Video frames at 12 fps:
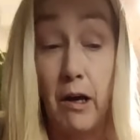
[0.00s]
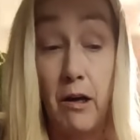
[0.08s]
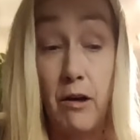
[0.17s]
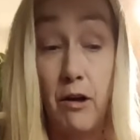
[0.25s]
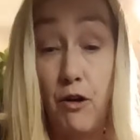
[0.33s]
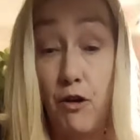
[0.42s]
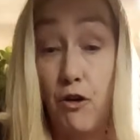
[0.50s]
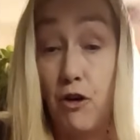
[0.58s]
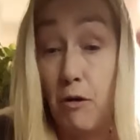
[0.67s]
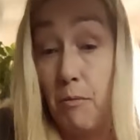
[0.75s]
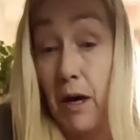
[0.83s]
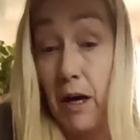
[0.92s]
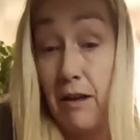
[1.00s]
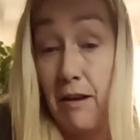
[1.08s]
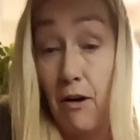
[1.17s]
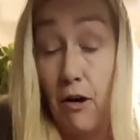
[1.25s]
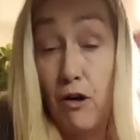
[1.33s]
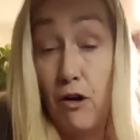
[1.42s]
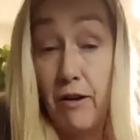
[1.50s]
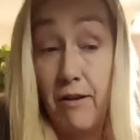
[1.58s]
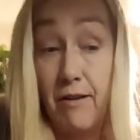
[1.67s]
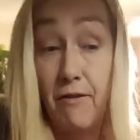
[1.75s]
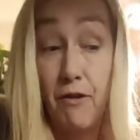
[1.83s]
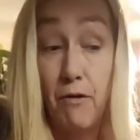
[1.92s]
you can make all these
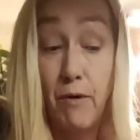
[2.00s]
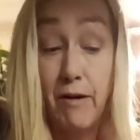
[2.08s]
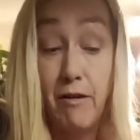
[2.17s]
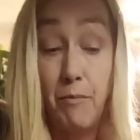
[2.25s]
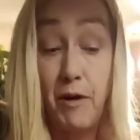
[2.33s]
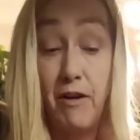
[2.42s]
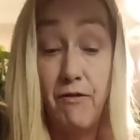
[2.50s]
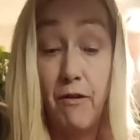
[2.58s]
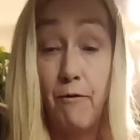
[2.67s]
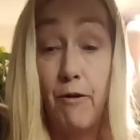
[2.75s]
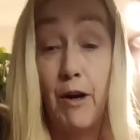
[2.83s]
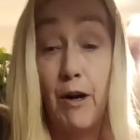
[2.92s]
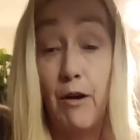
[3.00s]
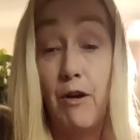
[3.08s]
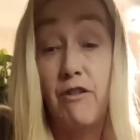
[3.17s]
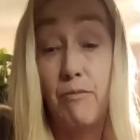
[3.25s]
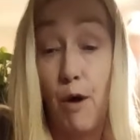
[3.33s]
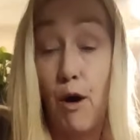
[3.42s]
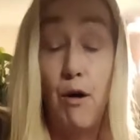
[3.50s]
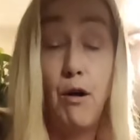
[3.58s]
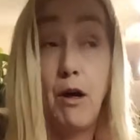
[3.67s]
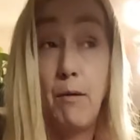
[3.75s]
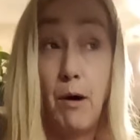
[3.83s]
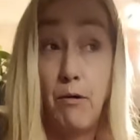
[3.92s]
different recipes from very small
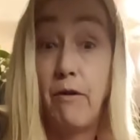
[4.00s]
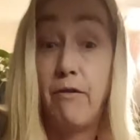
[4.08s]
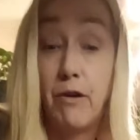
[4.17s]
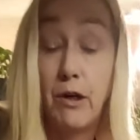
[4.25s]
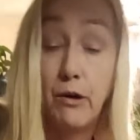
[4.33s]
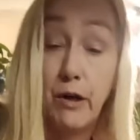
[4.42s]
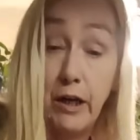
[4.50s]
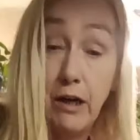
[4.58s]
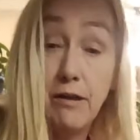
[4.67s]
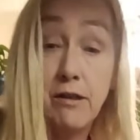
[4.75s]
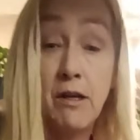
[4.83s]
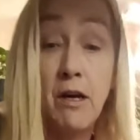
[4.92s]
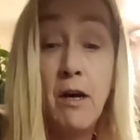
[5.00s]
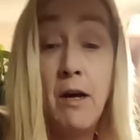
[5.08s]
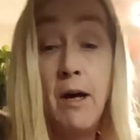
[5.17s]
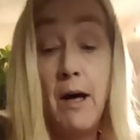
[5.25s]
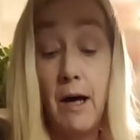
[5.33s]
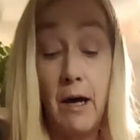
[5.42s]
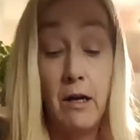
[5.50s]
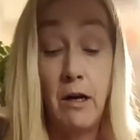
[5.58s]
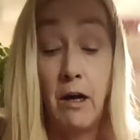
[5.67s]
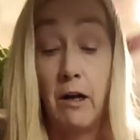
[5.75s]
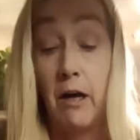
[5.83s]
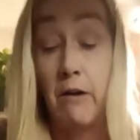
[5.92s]
amount of ingredients, and
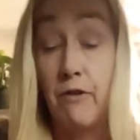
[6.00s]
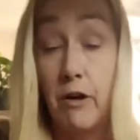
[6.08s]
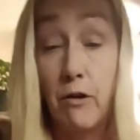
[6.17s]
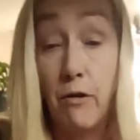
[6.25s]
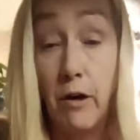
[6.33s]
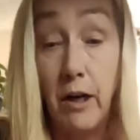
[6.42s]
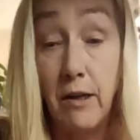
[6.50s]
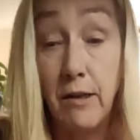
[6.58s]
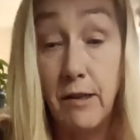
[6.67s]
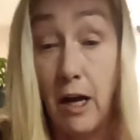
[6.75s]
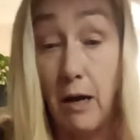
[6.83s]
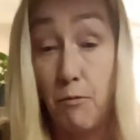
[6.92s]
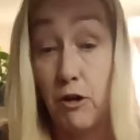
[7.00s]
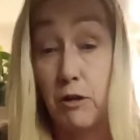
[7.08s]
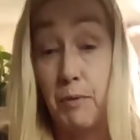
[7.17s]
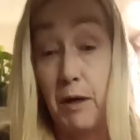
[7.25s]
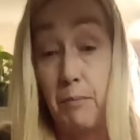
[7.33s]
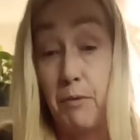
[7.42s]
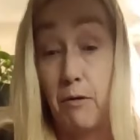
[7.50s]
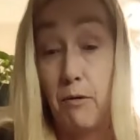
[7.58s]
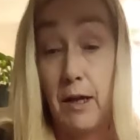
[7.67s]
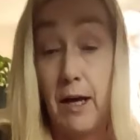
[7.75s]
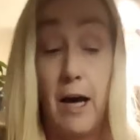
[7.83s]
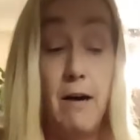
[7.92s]
a lot of ingredients that most people
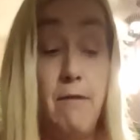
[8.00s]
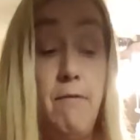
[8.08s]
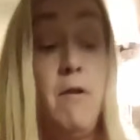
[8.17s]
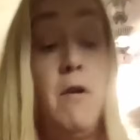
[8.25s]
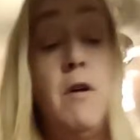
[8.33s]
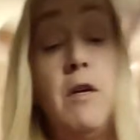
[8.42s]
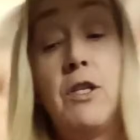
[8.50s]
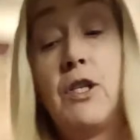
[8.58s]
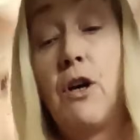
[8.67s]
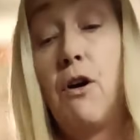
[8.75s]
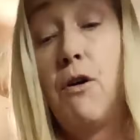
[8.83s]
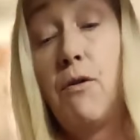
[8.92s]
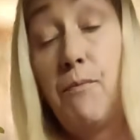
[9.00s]
will have. So